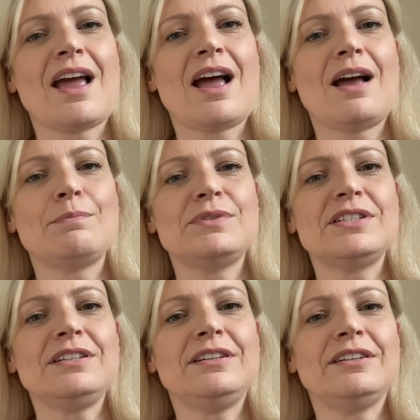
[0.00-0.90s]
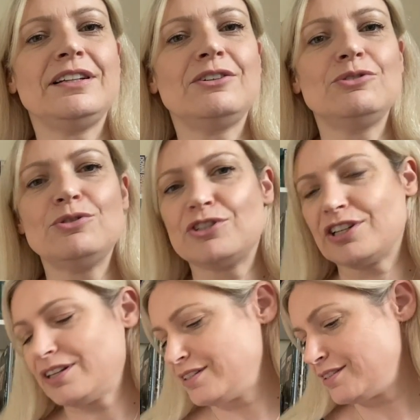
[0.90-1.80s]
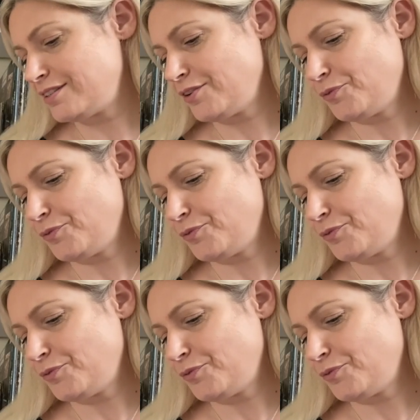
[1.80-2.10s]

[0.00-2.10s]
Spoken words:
Absolutely gorgeous.